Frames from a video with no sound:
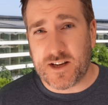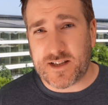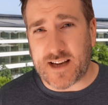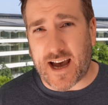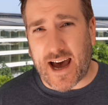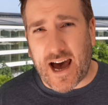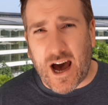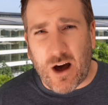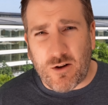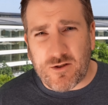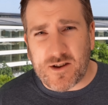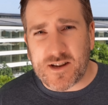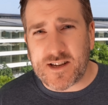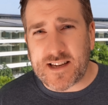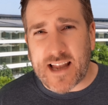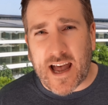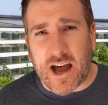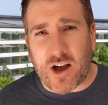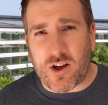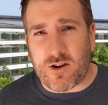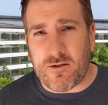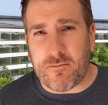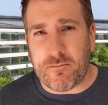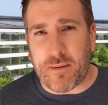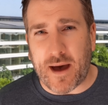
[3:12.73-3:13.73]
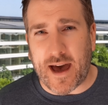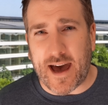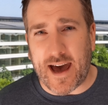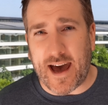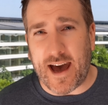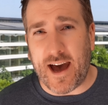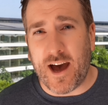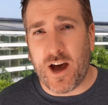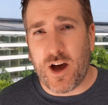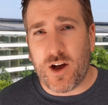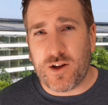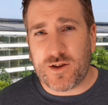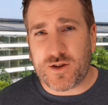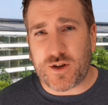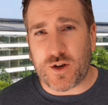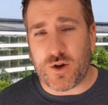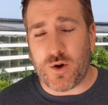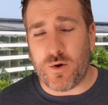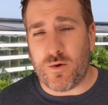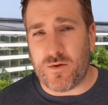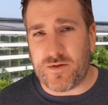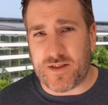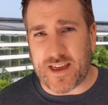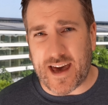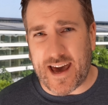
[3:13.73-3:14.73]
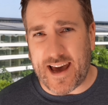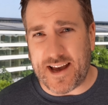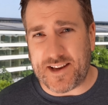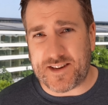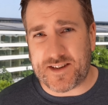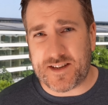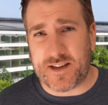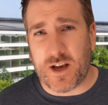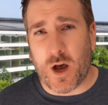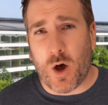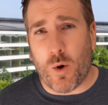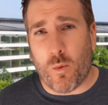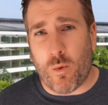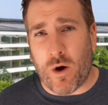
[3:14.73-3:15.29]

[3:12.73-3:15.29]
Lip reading: So how does that compare to this?